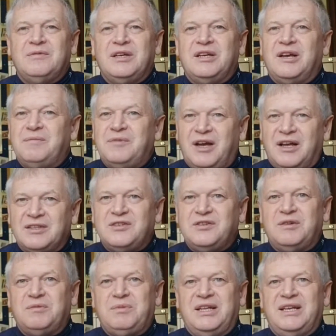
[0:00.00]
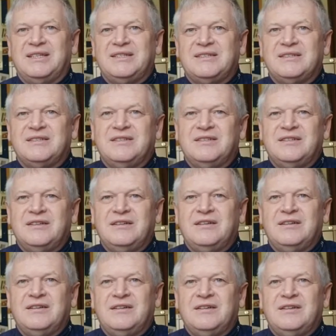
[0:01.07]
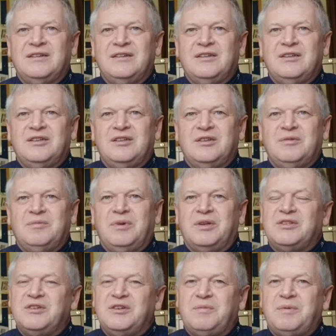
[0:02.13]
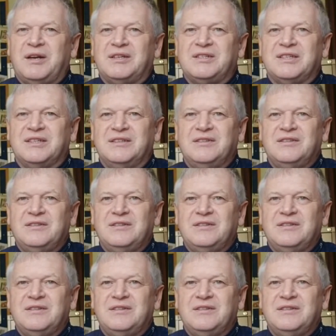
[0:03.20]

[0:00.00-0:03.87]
We come not to a place, but to a person.